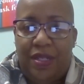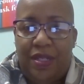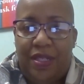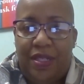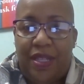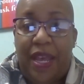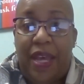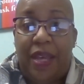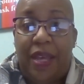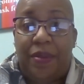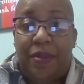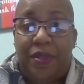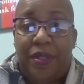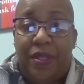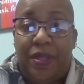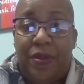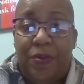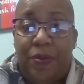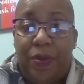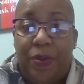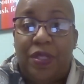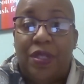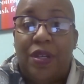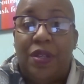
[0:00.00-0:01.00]
Same,
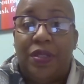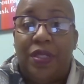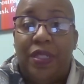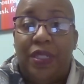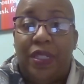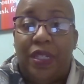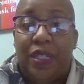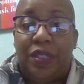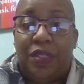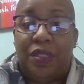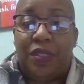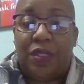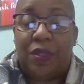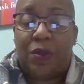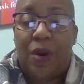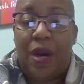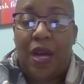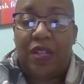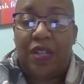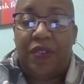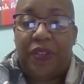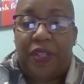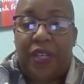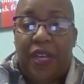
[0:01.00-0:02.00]
resulting in a
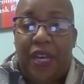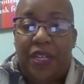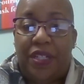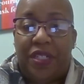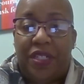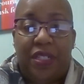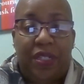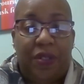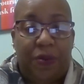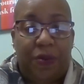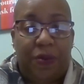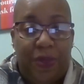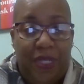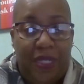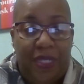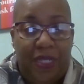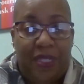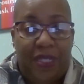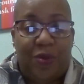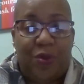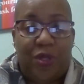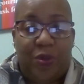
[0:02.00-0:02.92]
disqualification and reason,